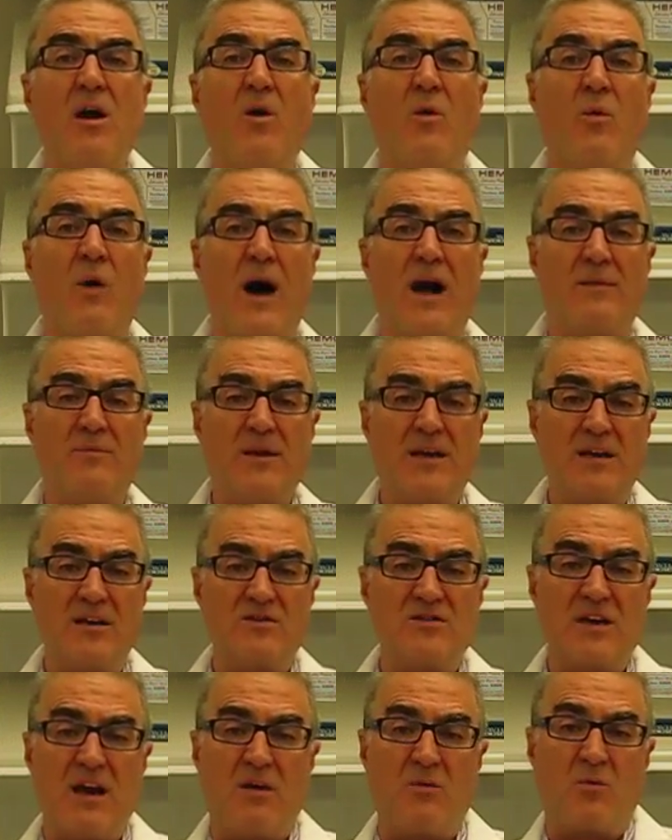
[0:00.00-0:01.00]
Why?
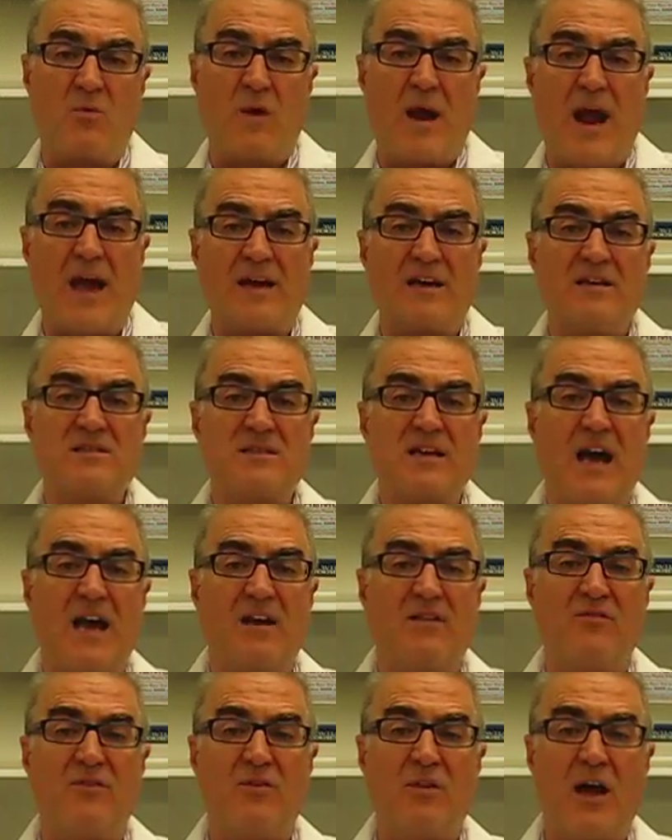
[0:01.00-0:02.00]
Because that rack is
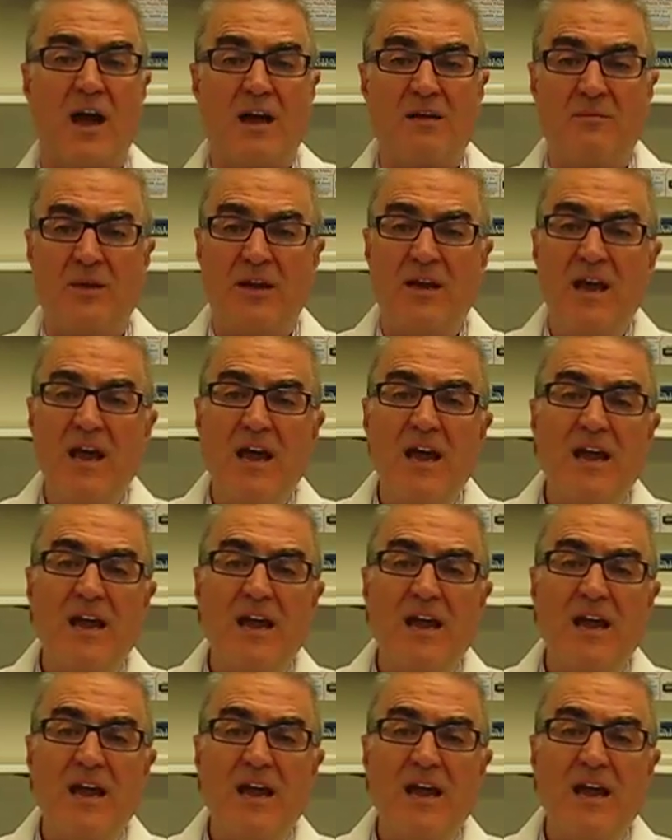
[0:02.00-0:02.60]
out of alignment.